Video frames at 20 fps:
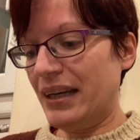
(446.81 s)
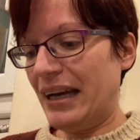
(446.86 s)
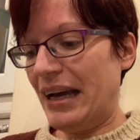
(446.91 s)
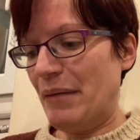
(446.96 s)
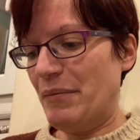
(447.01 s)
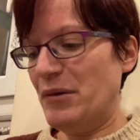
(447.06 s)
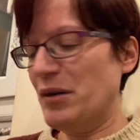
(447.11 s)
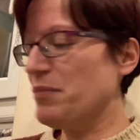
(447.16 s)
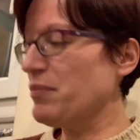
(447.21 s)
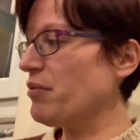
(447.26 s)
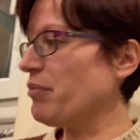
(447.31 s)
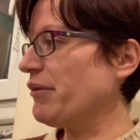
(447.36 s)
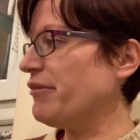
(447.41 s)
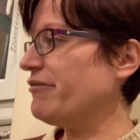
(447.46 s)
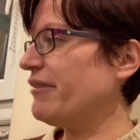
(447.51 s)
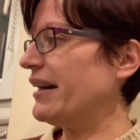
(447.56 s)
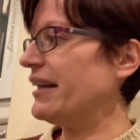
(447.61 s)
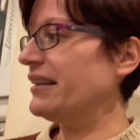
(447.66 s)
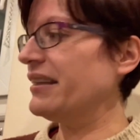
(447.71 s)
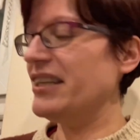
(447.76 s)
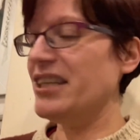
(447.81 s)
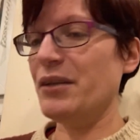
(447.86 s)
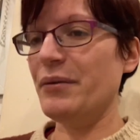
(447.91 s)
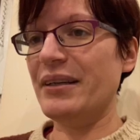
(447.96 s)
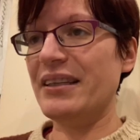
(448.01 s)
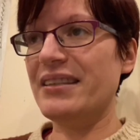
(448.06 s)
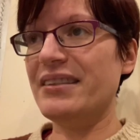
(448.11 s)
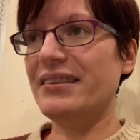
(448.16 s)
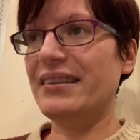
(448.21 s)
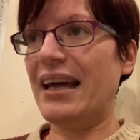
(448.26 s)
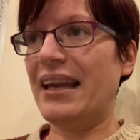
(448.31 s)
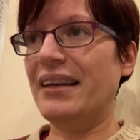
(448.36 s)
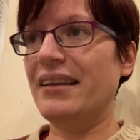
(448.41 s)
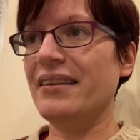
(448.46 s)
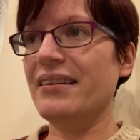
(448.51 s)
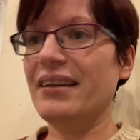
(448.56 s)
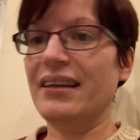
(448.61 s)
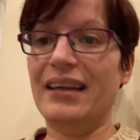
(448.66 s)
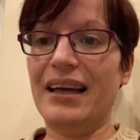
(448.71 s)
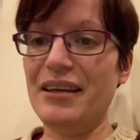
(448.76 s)
You'll probably find that you
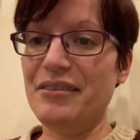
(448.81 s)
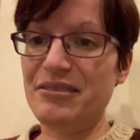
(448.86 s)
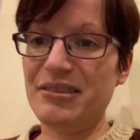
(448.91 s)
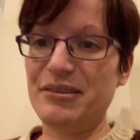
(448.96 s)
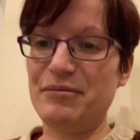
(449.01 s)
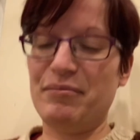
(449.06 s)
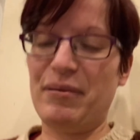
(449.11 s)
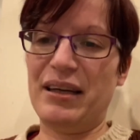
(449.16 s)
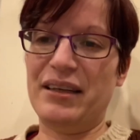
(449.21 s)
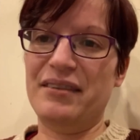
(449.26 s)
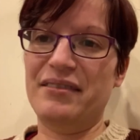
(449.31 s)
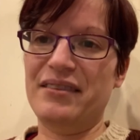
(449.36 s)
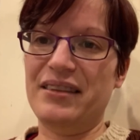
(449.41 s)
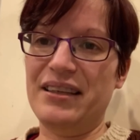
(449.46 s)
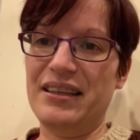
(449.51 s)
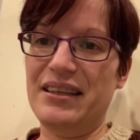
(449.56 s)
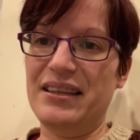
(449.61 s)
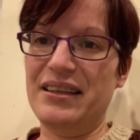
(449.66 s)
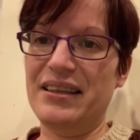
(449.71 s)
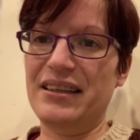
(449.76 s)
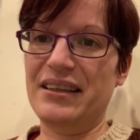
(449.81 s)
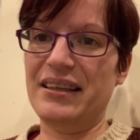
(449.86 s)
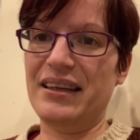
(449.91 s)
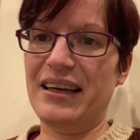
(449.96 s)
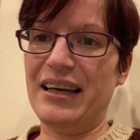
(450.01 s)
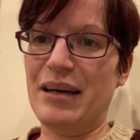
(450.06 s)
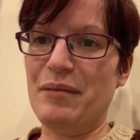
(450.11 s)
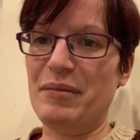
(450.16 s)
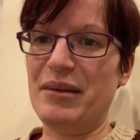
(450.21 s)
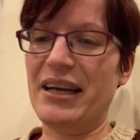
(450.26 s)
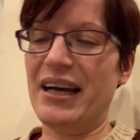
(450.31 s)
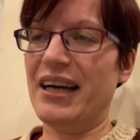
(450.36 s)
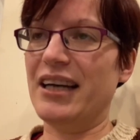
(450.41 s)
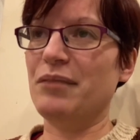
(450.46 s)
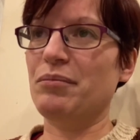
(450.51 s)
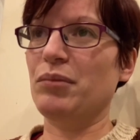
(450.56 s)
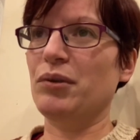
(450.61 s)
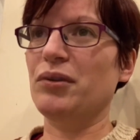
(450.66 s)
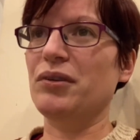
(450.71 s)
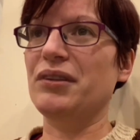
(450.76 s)
extend the lifespan of the
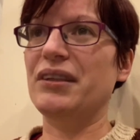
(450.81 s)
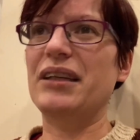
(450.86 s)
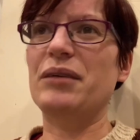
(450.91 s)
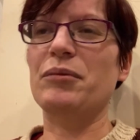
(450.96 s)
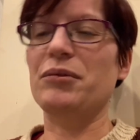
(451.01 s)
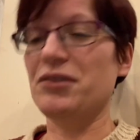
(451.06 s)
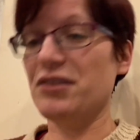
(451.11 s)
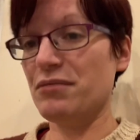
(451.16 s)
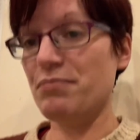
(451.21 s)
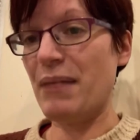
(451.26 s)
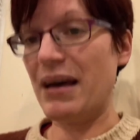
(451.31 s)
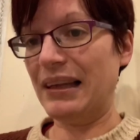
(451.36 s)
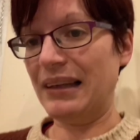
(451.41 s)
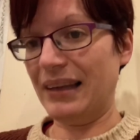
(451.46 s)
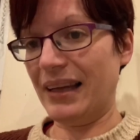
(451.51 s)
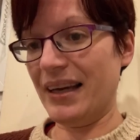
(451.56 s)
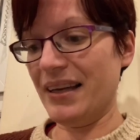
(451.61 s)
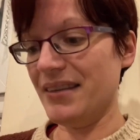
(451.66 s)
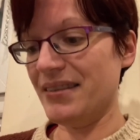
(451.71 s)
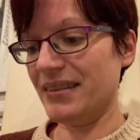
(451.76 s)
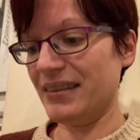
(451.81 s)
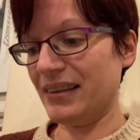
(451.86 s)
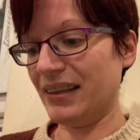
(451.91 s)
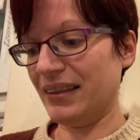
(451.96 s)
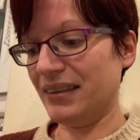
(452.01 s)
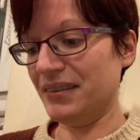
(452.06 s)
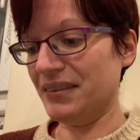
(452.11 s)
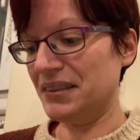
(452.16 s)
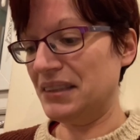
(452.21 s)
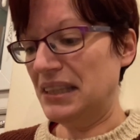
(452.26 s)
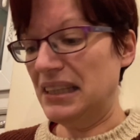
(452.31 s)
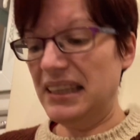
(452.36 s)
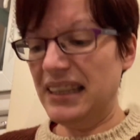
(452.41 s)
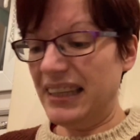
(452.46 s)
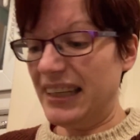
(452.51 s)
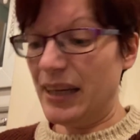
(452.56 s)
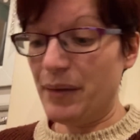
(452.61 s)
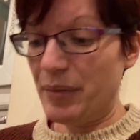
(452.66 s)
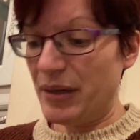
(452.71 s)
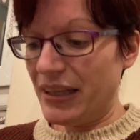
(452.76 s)
cardboard. It will smell less and
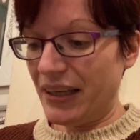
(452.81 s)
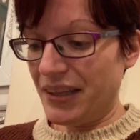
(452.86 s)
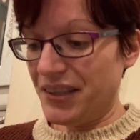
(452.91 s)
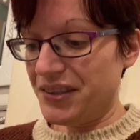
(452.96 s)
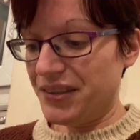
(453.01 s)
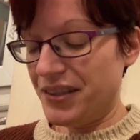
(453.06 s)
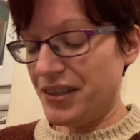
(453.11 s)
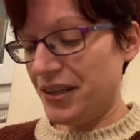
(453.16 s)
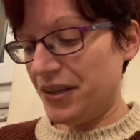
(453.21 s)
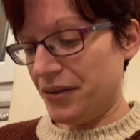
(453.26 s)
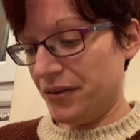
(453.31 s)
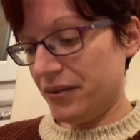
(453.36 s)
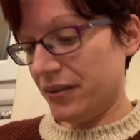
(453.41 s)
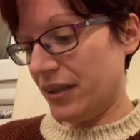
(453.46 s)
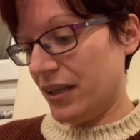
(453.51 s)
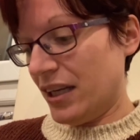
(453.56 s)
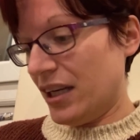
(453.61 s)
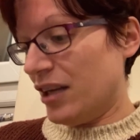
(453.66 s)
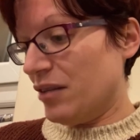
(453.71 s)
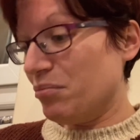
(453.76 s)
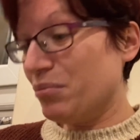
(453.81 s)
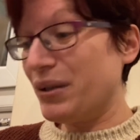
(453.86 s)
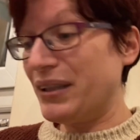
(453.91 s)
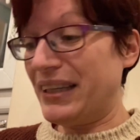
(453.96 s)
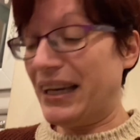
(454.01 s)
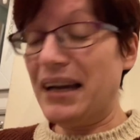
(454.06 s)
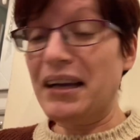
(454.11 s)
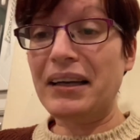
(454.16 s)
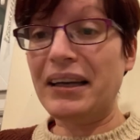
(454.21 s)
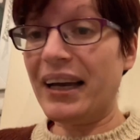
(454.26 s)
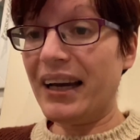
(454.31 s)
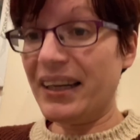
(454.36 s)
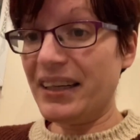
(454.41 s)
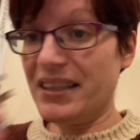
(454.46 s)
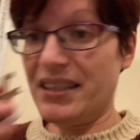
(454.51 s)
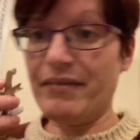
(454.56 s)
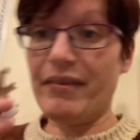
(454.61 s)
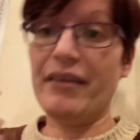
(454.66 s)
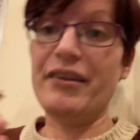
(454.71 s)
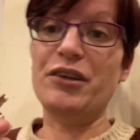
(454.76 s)
it'll be nice to use. But yeah, card
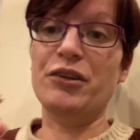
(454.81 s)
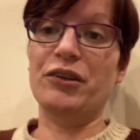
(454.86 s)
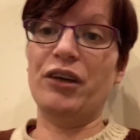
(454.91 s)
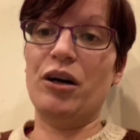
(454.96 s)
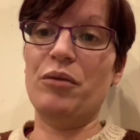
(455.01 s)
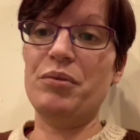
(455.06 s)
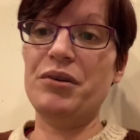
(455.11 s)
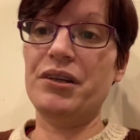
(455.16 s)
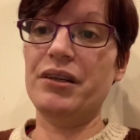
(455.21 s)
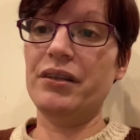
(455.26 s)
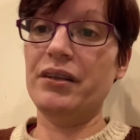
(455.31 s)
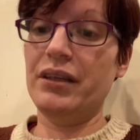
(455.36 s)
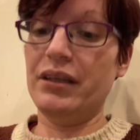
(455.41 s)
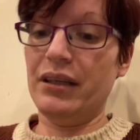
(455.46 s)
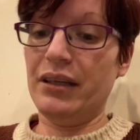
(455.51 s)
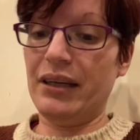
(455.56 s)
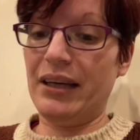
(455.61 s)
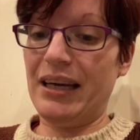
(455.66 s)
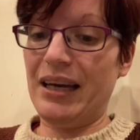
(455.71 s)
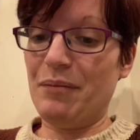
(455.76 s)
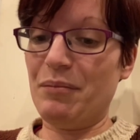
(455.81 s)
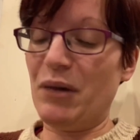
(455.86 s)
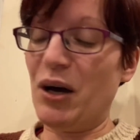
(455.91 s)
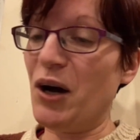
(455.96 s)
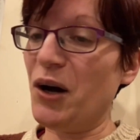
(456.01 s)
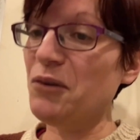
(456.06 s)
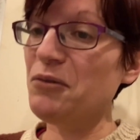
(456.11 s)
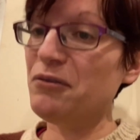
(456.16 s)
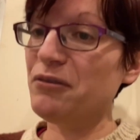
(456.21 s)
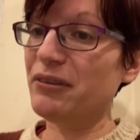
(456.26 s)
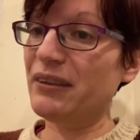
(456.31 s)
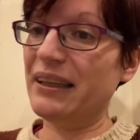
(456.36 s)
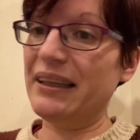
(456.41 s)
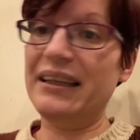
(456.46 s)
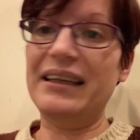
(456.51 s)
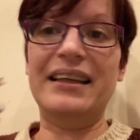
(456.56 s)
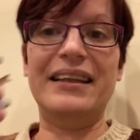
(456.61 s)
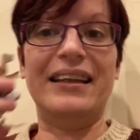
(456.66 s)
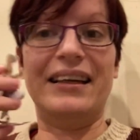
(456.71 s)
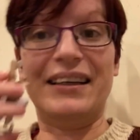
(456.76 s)
is a very good option.
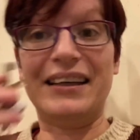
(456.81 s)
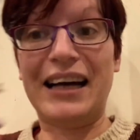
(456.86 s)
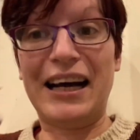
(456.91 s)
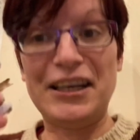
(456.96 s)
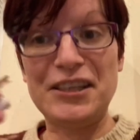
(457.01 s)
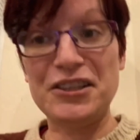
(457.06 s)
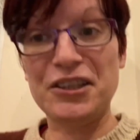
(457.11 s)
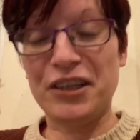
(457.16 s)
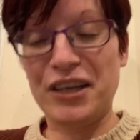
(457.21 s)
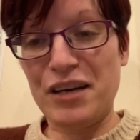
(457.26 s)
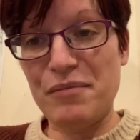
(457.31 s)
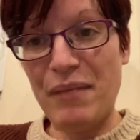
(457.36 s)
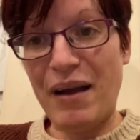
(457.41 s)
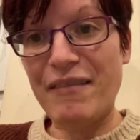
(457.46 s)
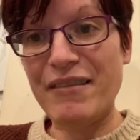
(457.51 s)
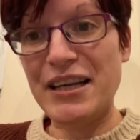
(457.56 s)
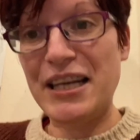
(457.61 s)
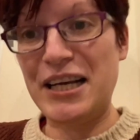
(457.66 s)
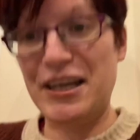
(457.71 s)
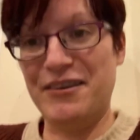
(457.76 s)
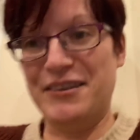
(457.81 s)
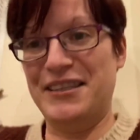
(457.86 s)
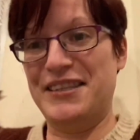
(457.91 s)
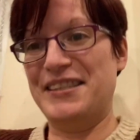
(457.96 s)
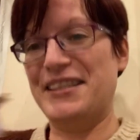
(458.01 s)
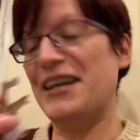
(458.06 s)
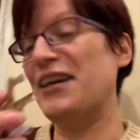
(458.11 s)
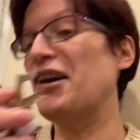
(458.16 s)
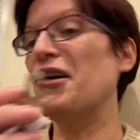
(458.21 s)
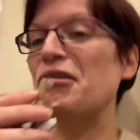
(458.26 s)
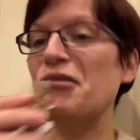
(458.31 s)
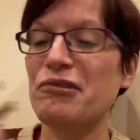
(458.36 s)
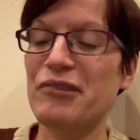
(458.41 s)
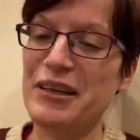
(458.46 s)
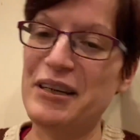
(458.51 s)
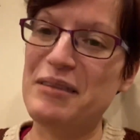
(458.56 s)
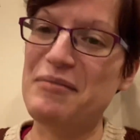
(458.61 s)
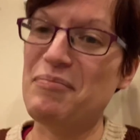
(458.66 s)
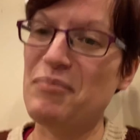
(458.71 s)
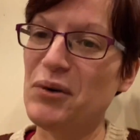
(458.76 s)
Hopefully they'll catch on in America and start
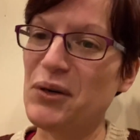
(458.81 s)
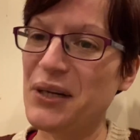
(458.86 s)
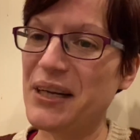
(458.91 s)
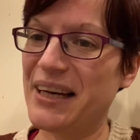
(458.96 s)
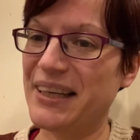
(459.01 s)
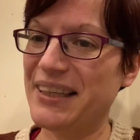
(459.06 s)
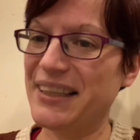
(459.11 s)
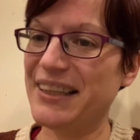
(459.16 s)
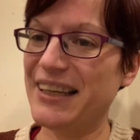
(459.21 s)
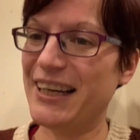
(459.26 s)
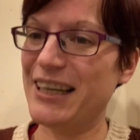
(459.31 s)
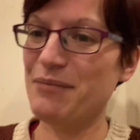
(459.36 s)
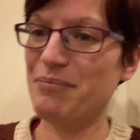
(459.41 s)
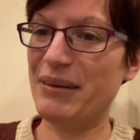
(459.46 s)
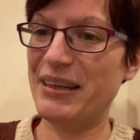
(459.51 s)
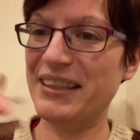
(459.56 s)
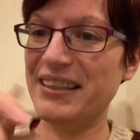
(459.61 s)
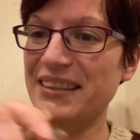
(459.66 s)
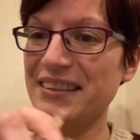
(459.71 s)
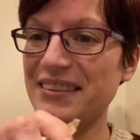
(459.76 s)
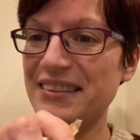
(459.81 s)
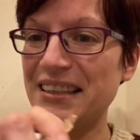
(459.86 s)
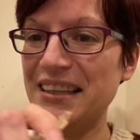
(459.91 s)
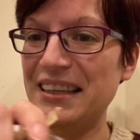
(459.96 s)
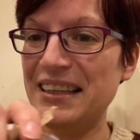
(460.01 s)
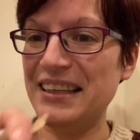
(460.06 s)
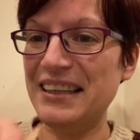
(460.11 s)
offering more kind of card beddings.